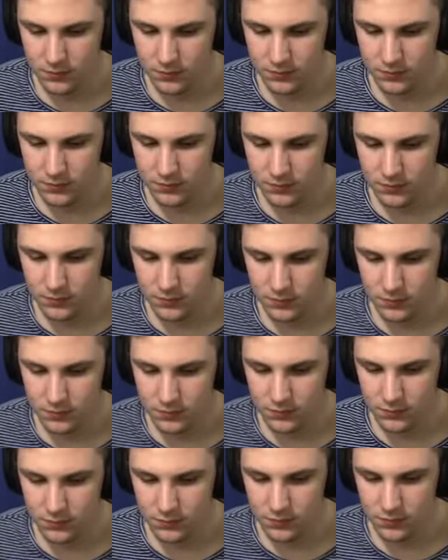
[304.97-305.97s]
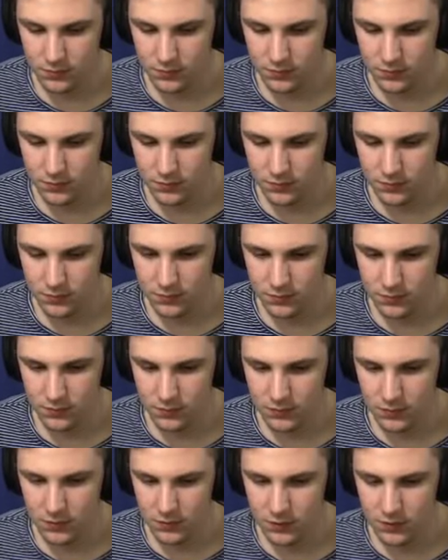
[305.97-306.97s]
Nothing else.
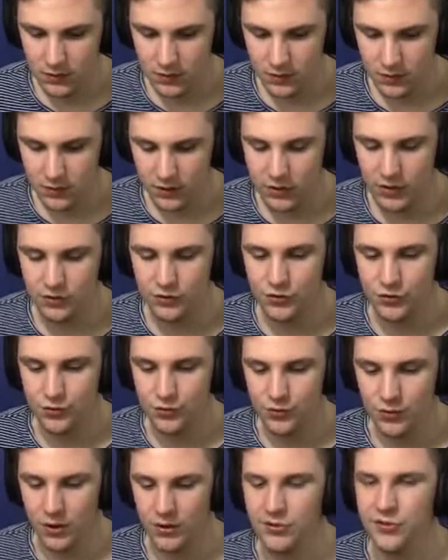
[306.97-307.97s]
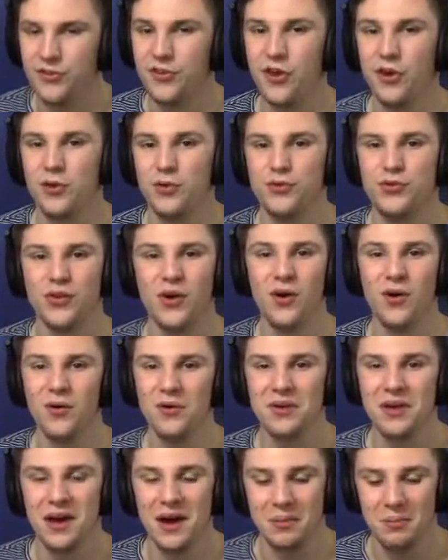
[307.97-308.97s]
You can trust her,
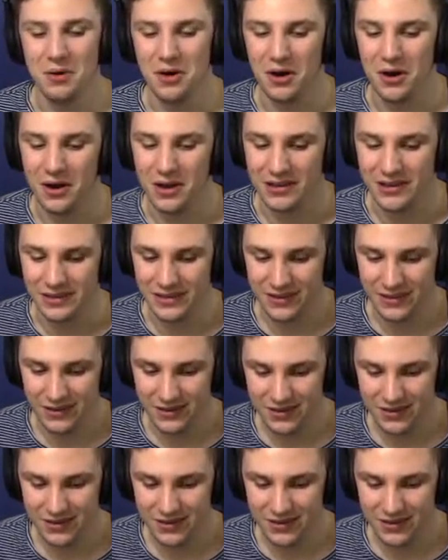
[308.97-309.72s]
Joe. Come on.